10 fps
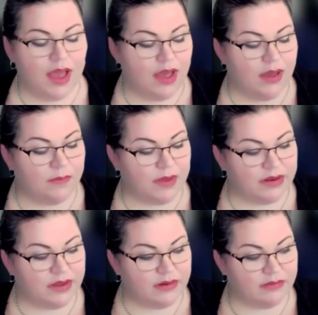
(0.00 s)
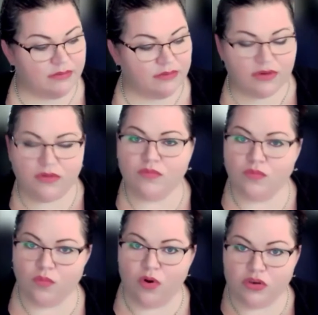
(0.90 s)
And then
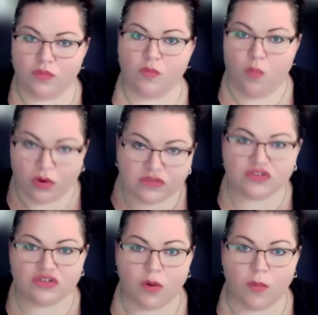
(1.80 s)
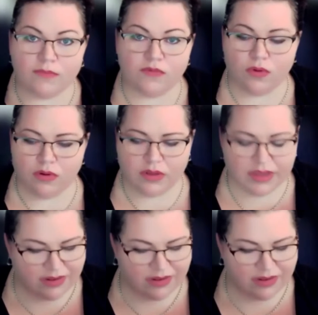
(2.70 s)
what you want to show up for,